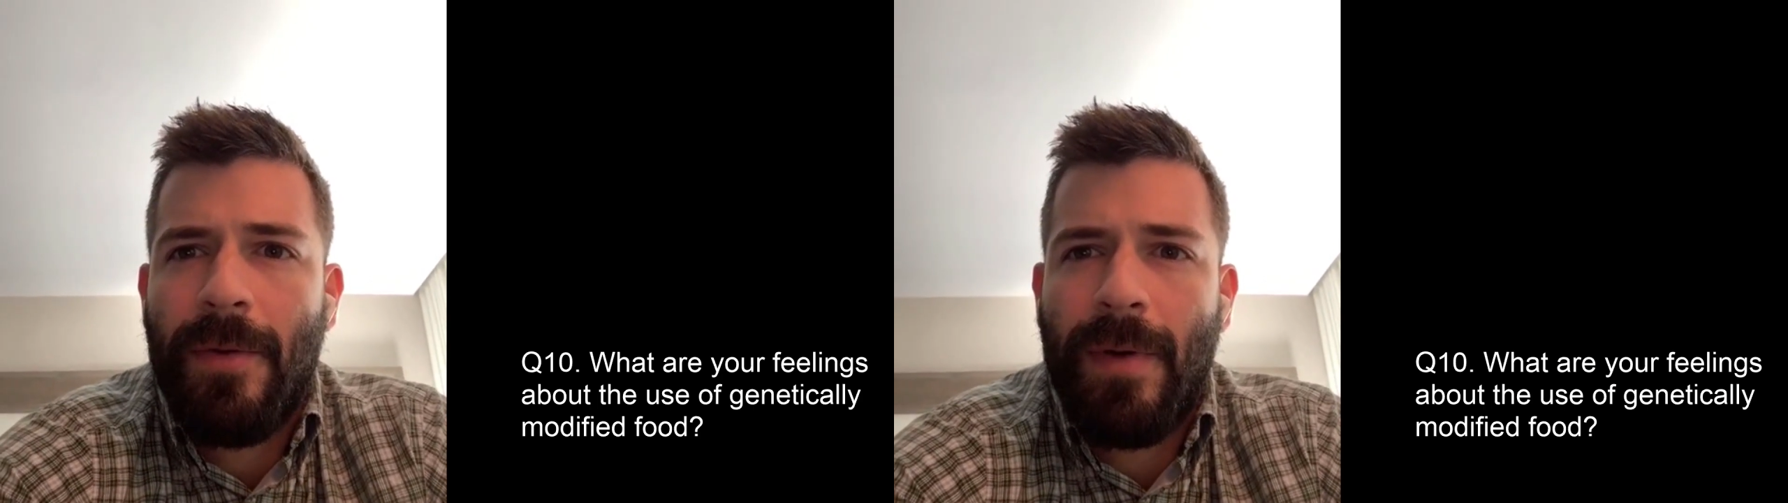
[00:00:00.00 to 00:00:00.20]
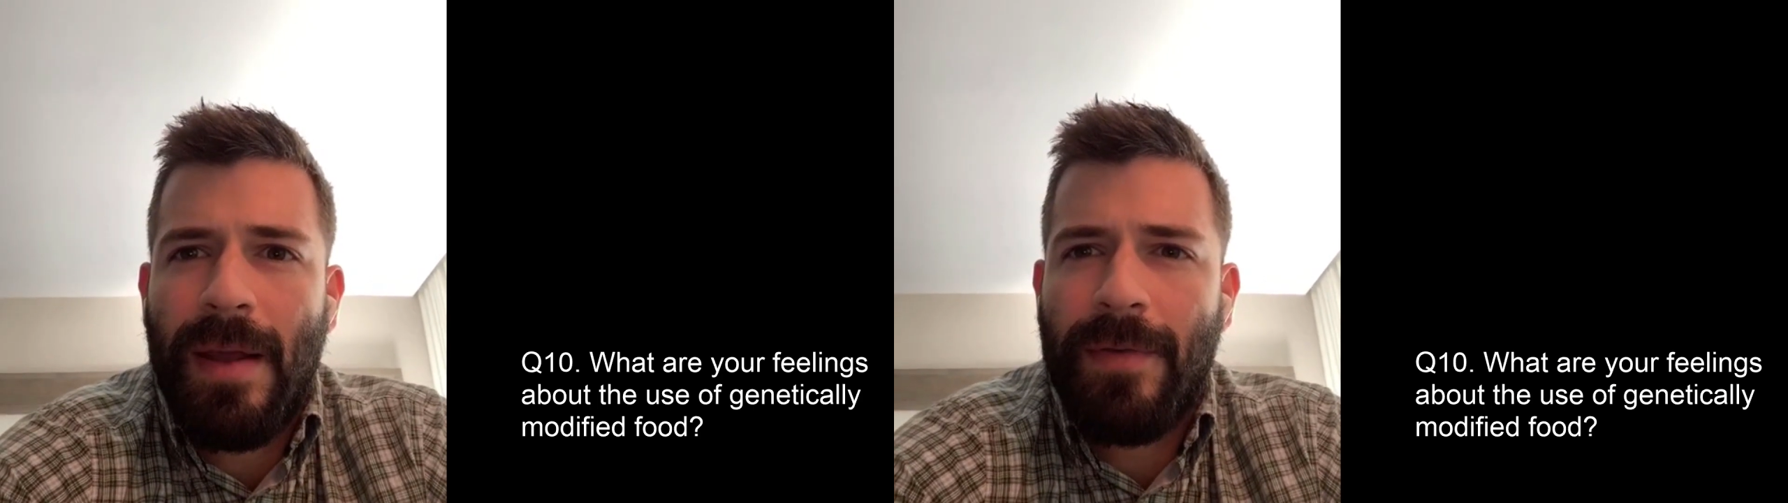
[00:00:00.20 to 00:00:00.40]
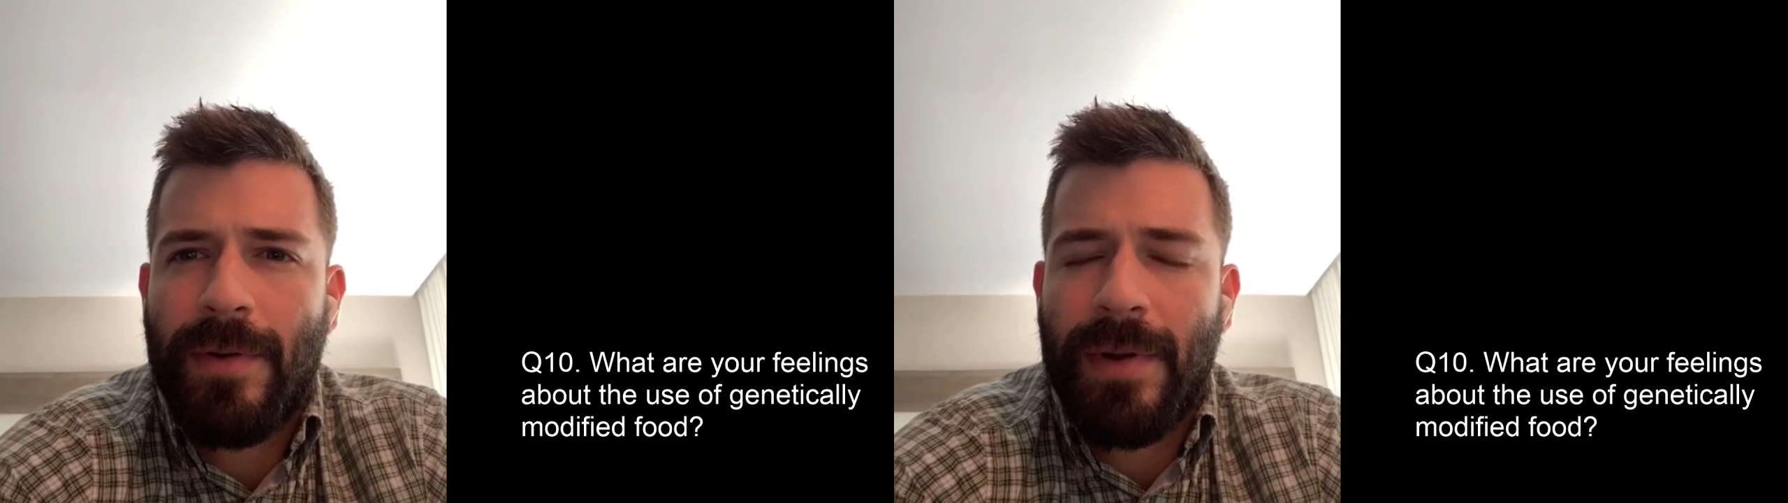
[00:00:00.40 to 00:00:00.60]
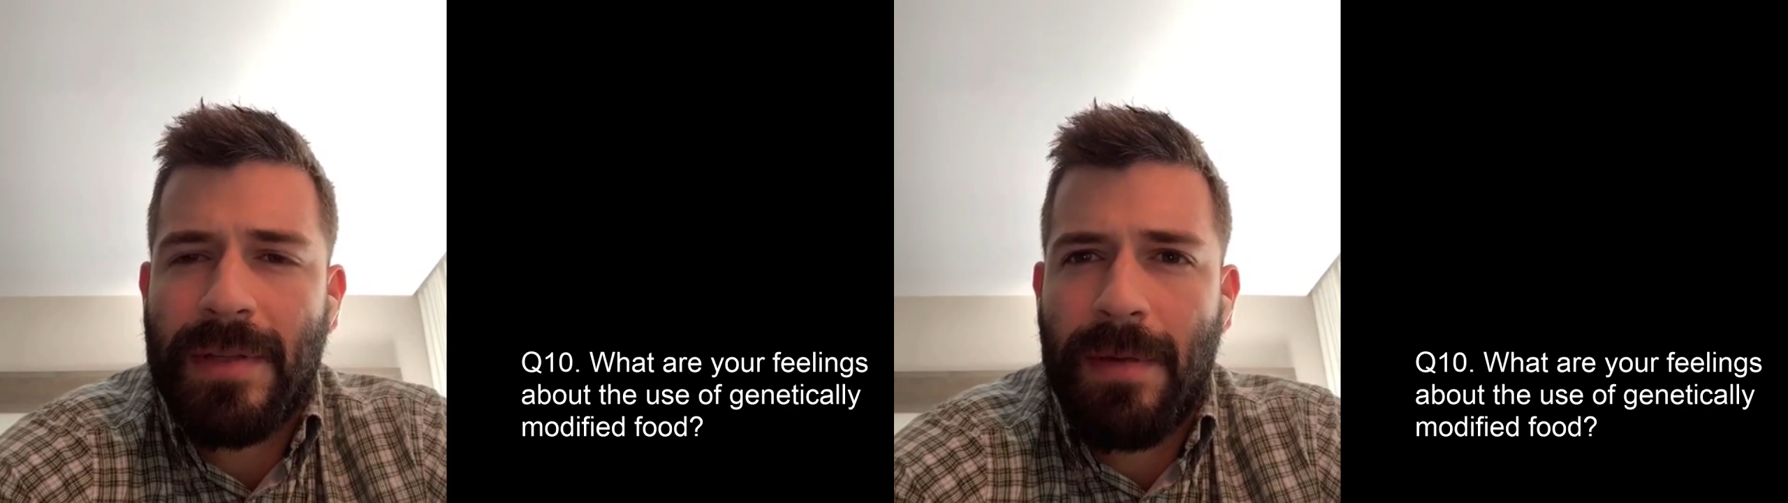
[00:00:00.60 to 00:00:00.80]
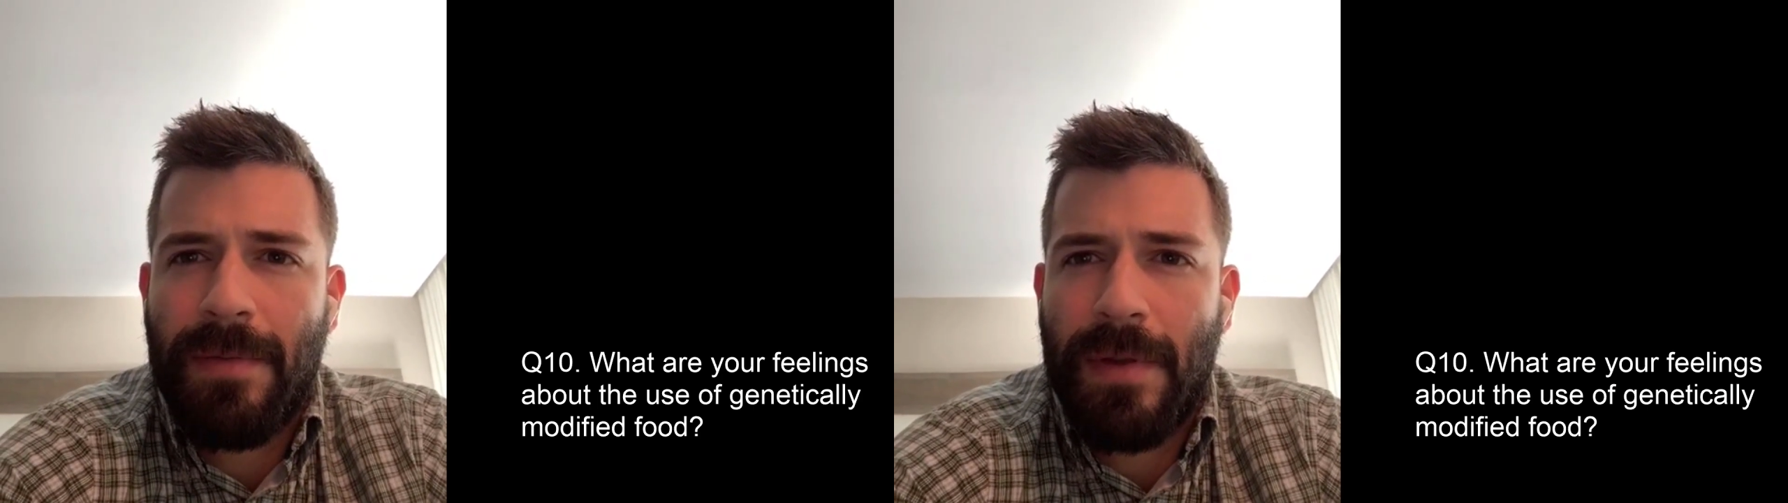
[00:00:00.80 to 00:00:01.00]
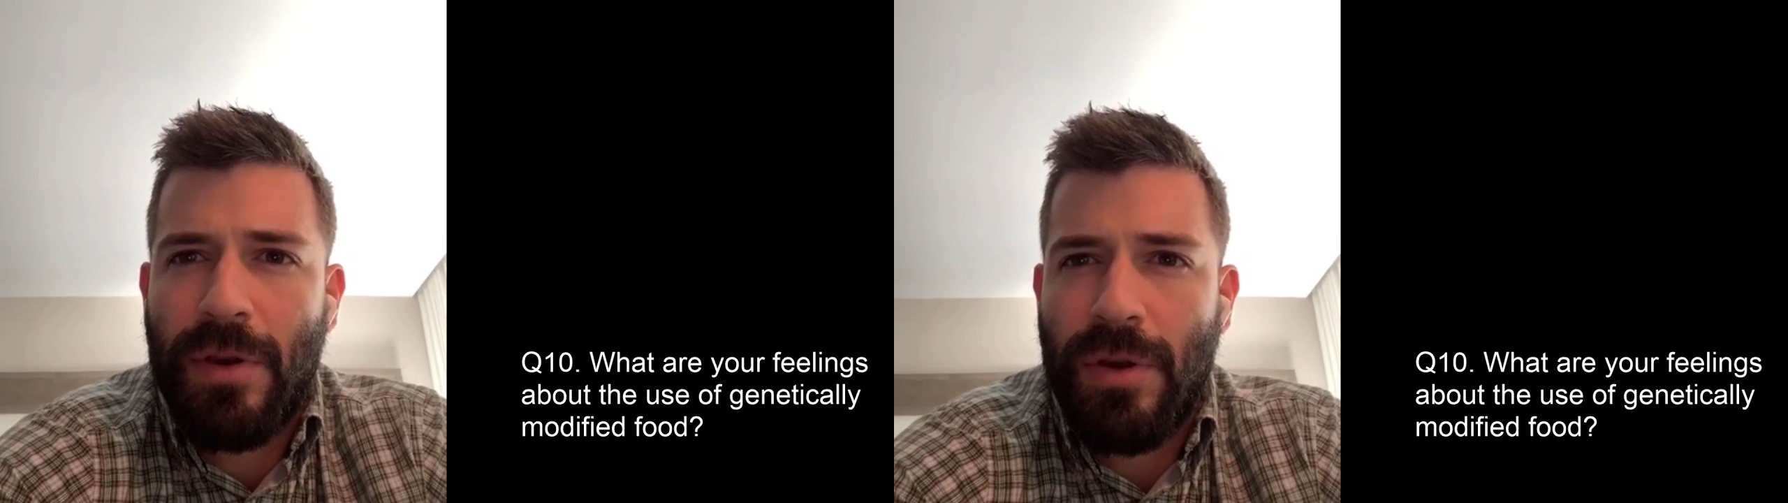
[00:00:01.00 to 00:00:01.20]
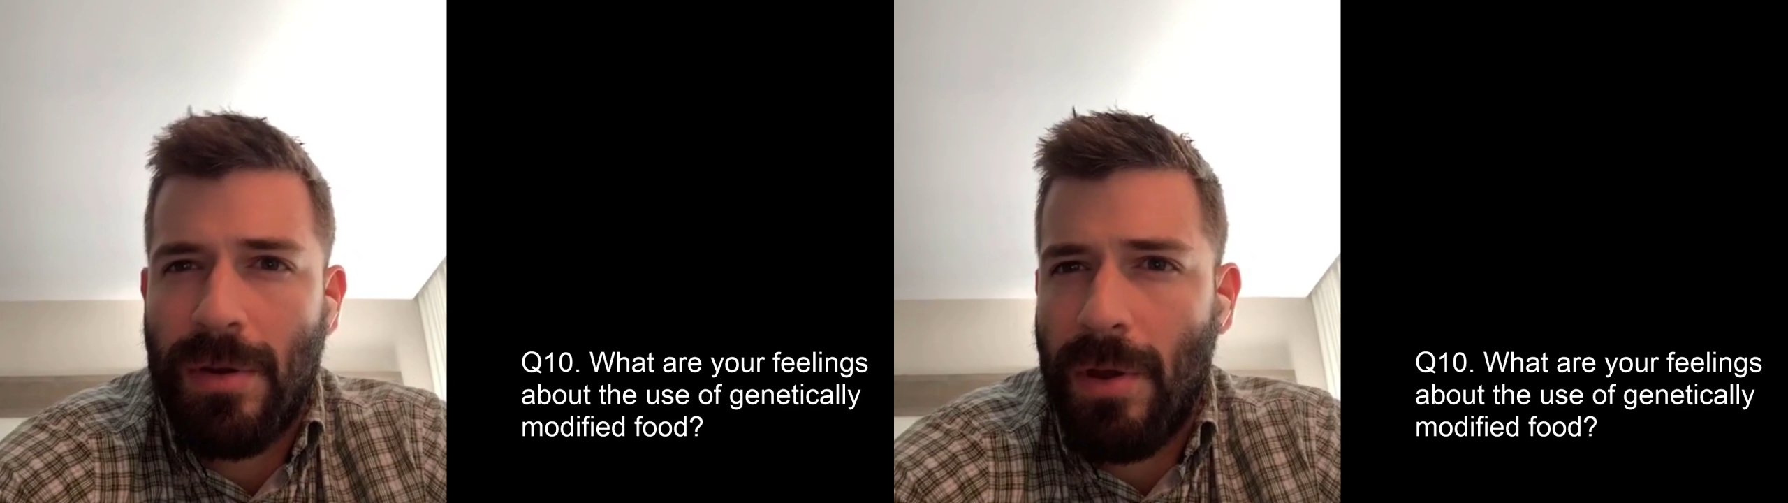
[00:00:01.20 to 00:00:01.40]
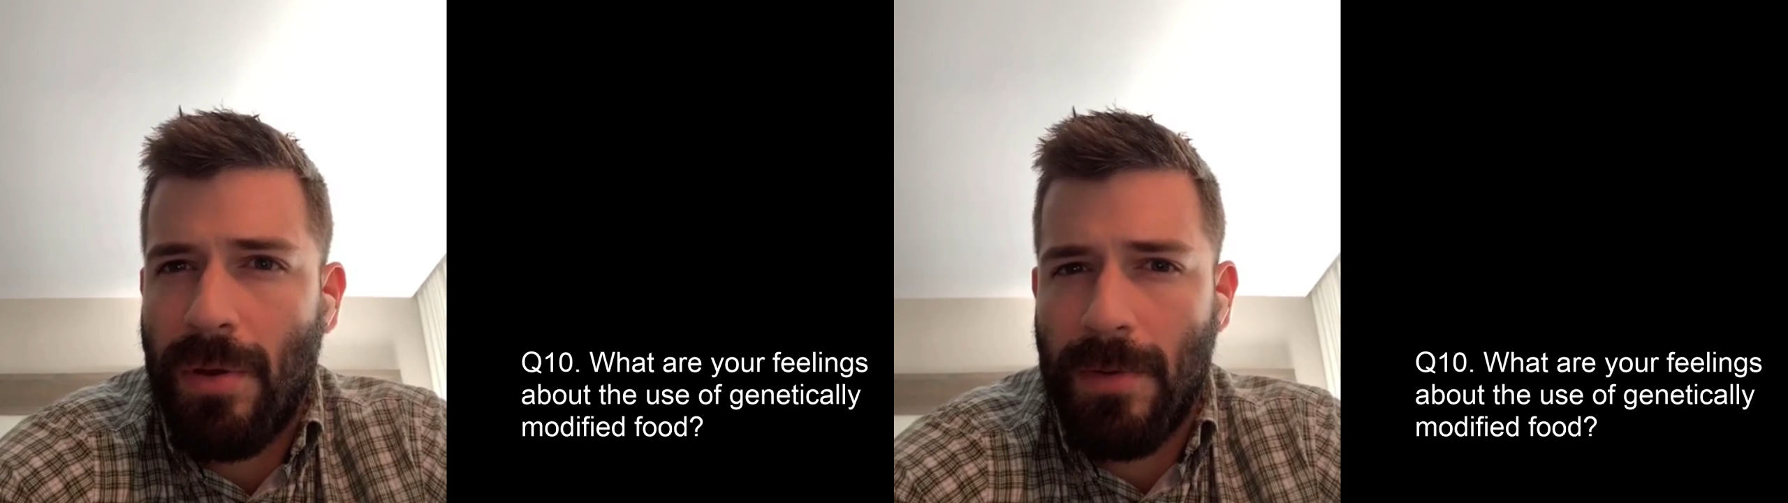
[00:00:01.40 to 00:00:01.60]
whenever there is something
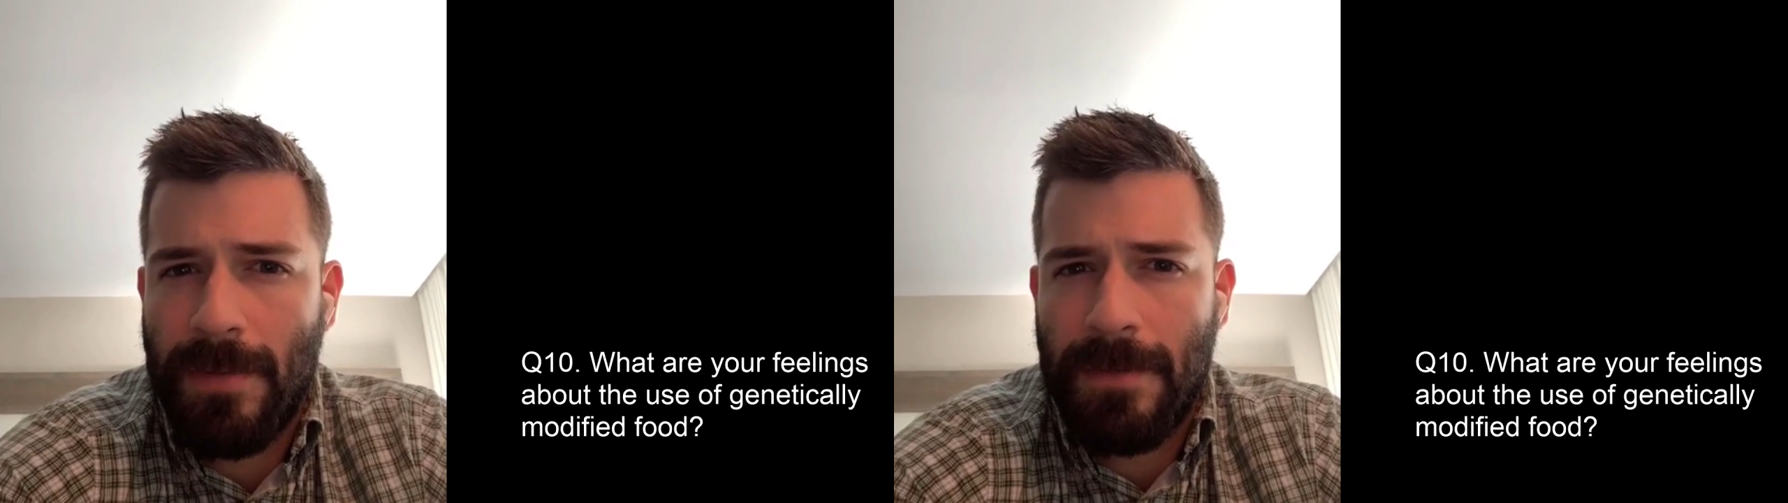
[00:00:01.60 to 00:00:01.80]
new.